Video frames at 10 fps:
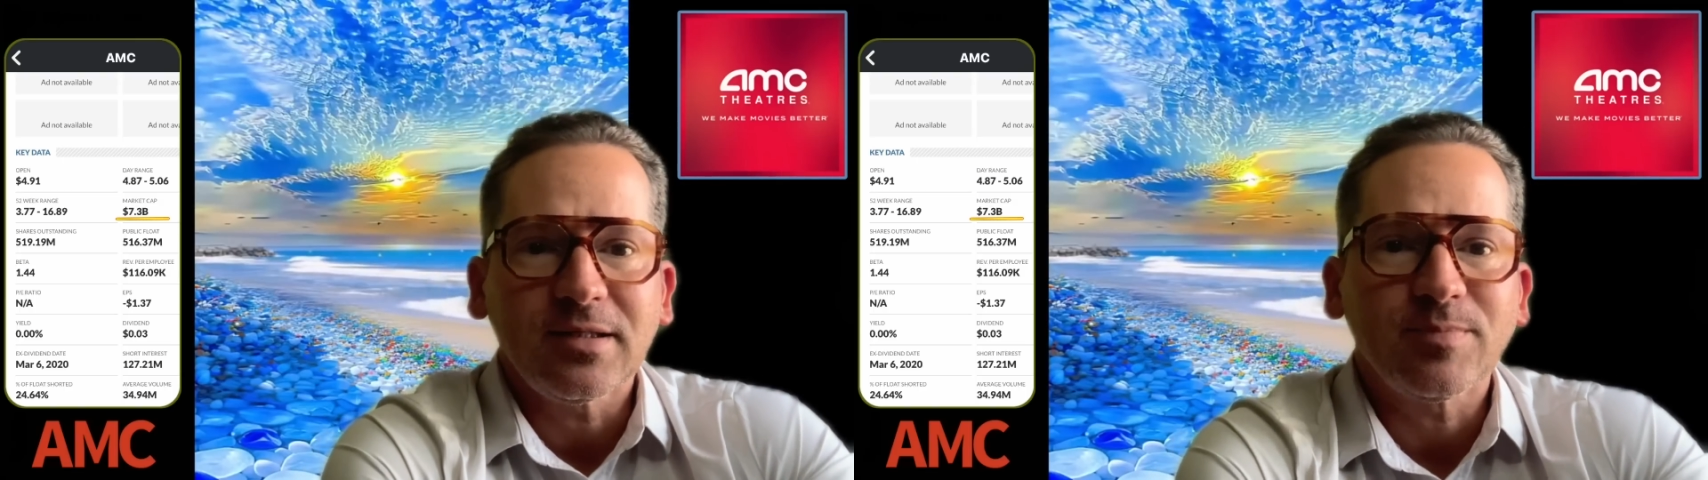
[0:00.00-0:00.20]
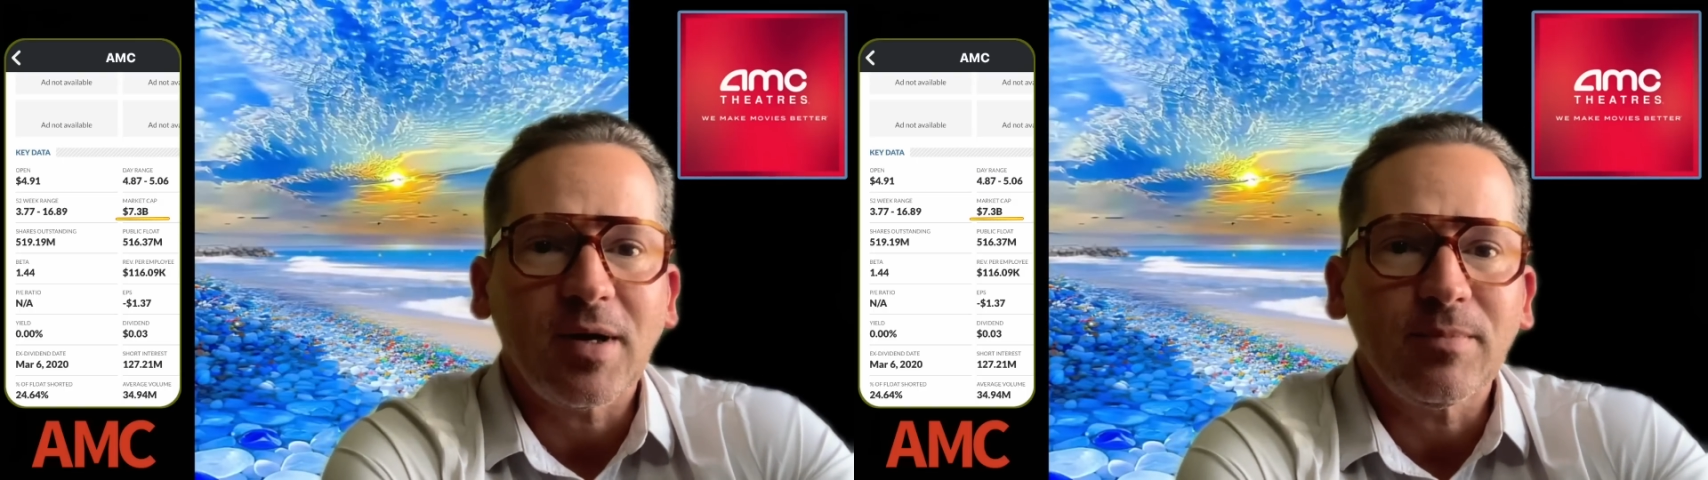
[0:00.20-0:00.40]

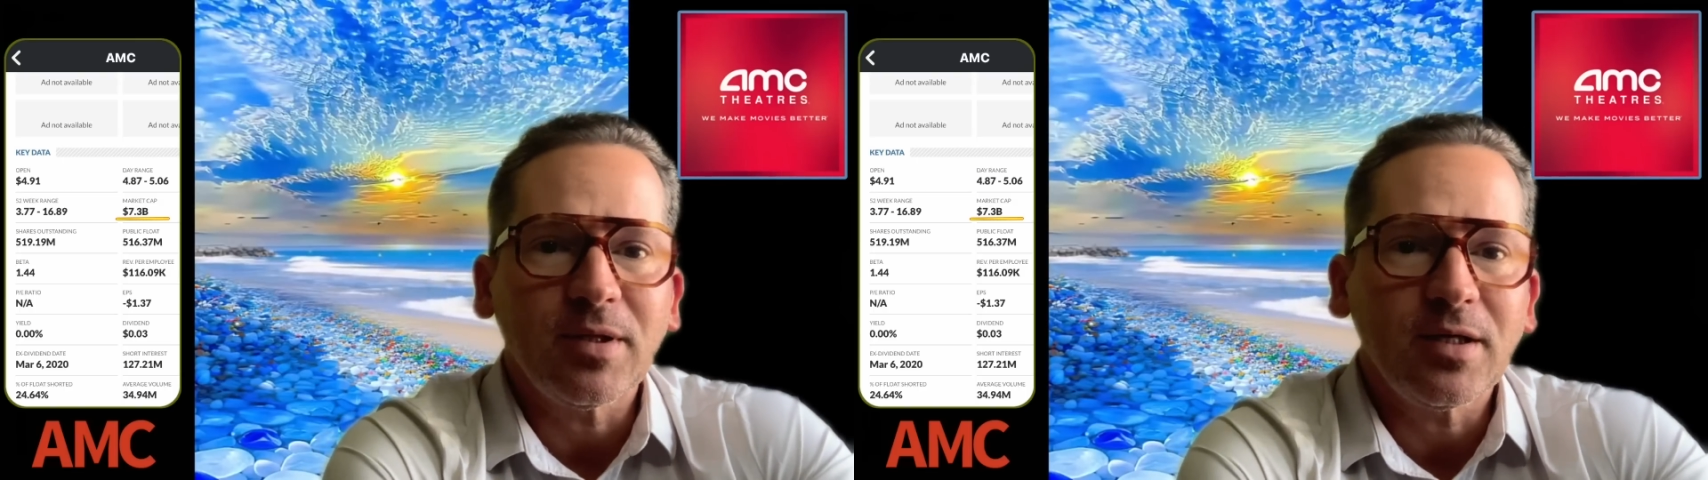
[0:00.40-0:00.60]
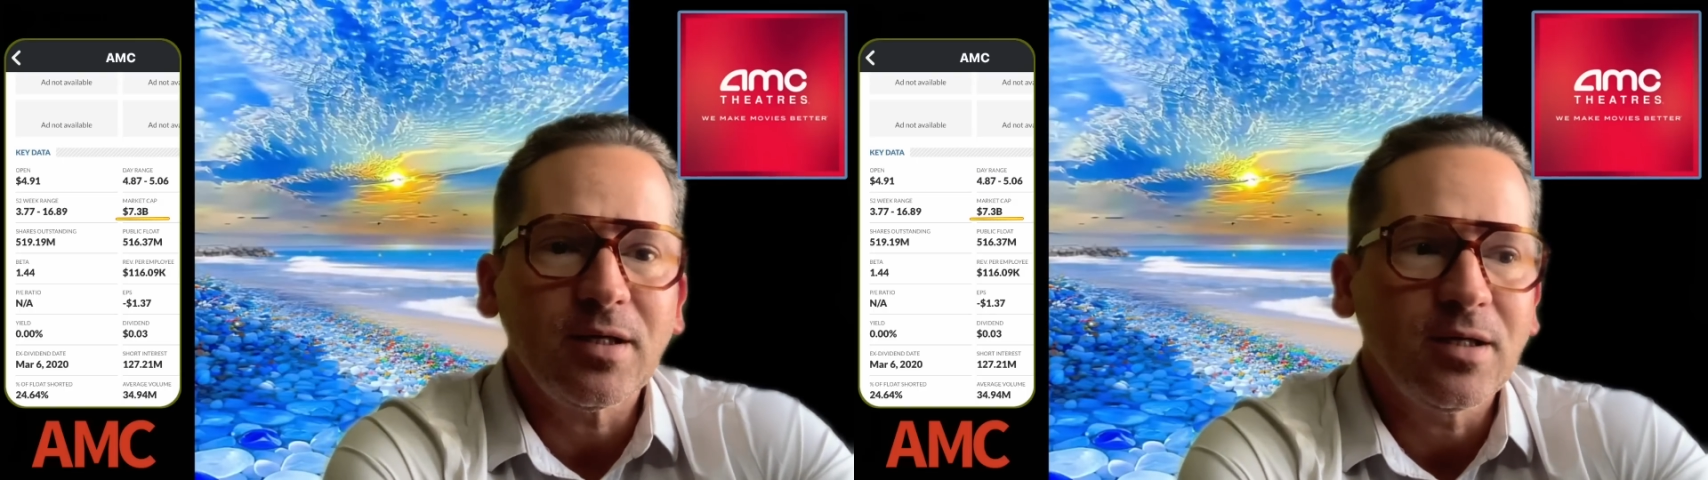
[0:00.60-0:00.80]
It's
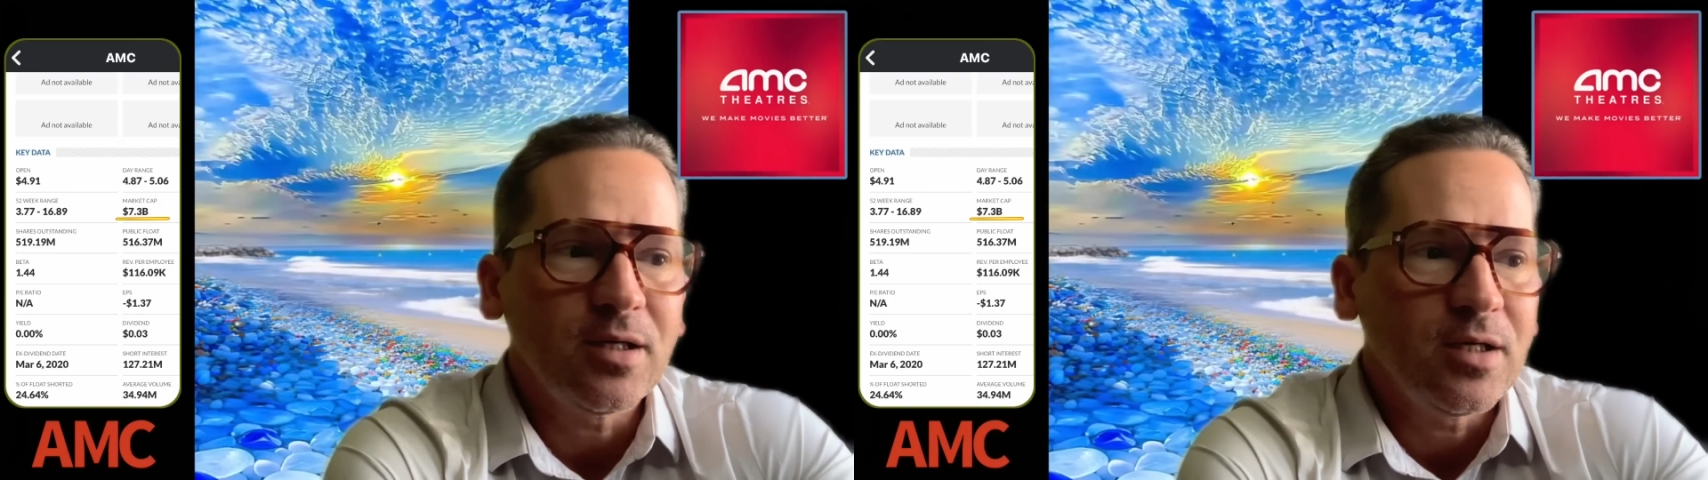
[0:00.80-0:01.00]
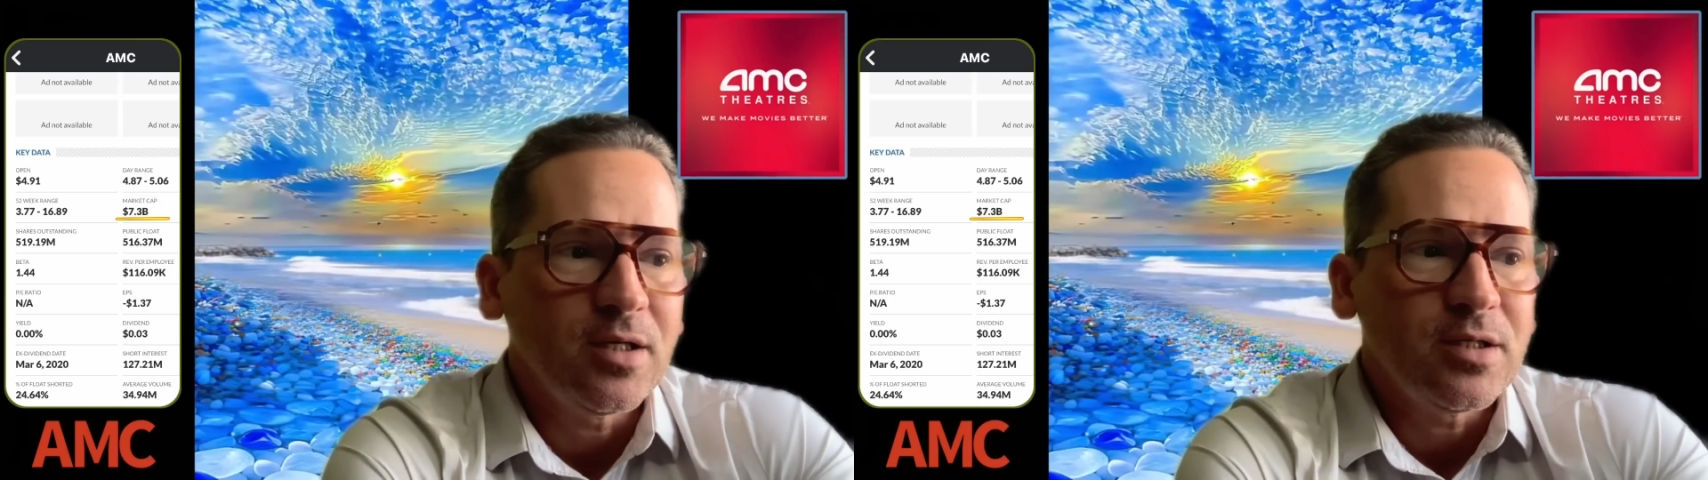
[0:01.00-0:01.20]
probably
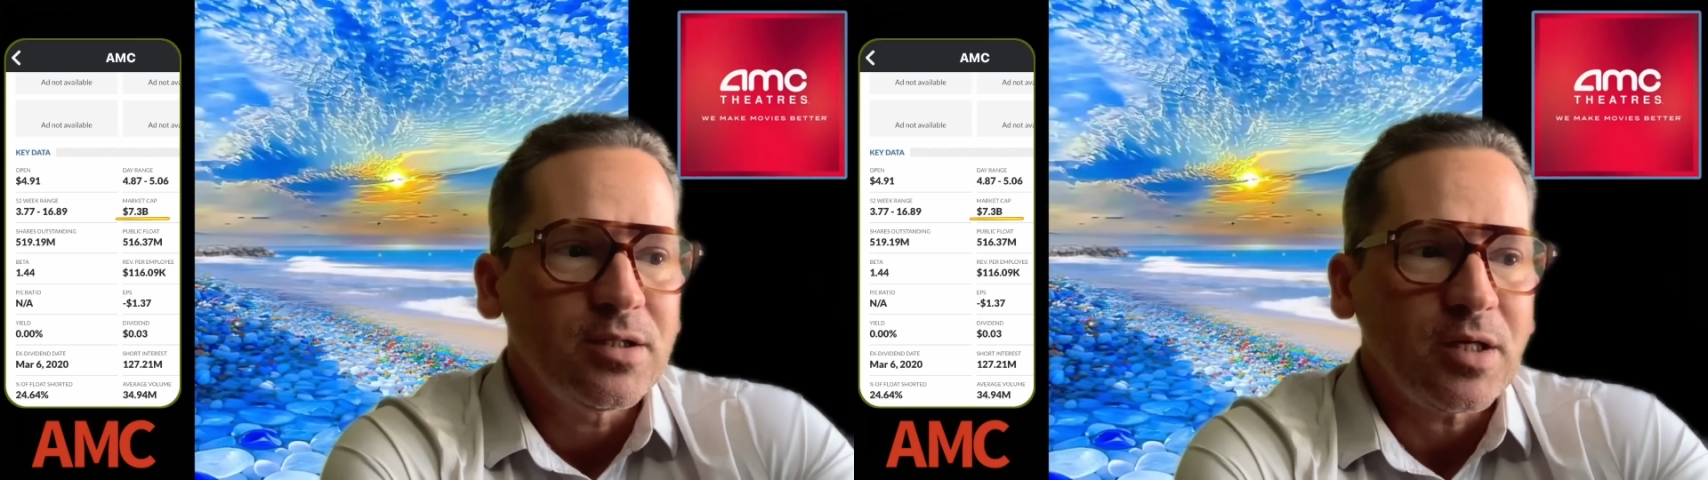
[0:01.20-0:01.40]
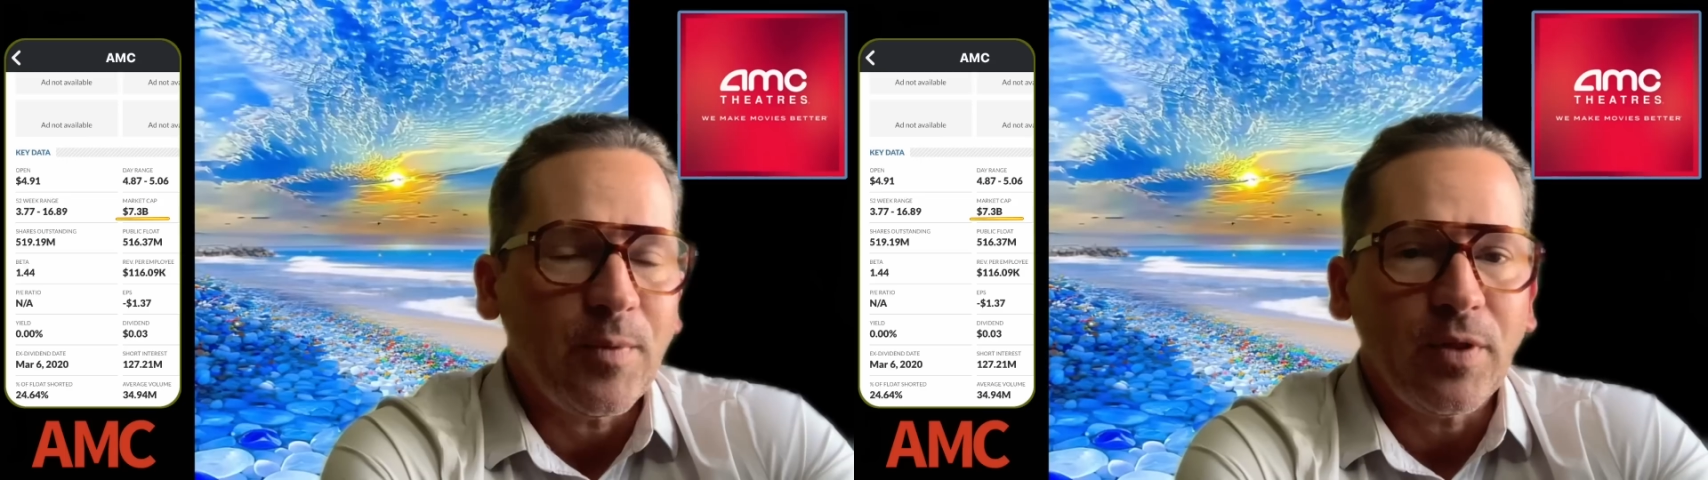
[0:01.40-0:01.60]

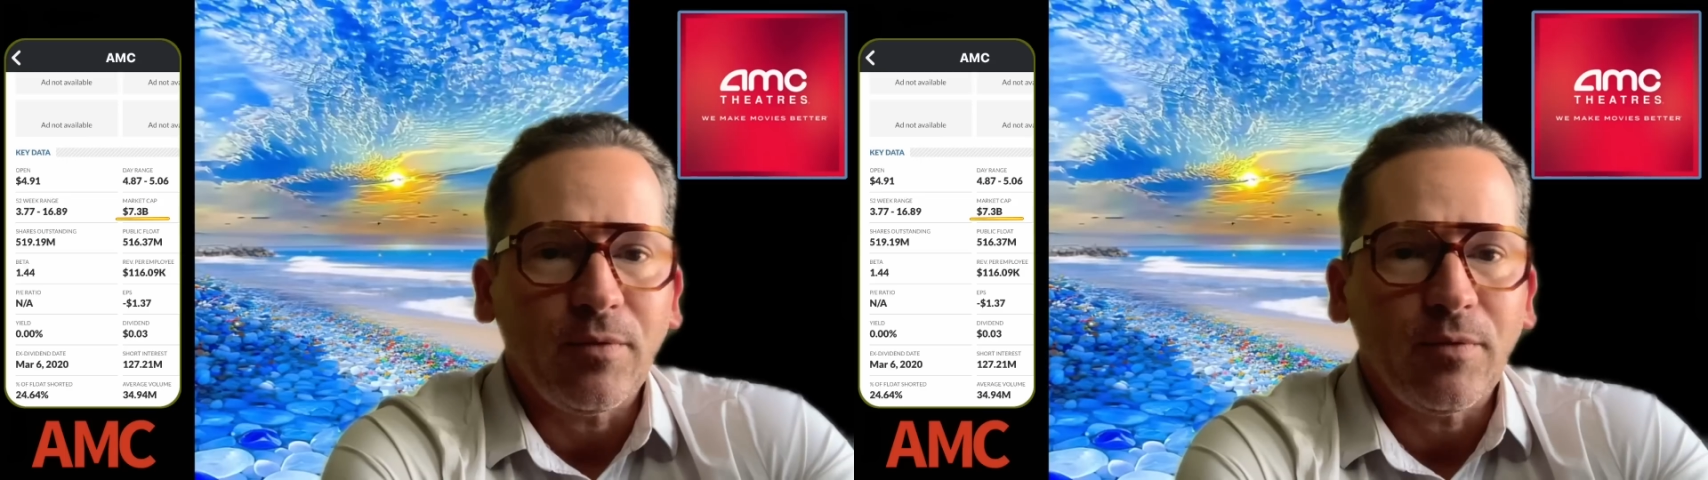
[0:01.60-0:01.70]
some in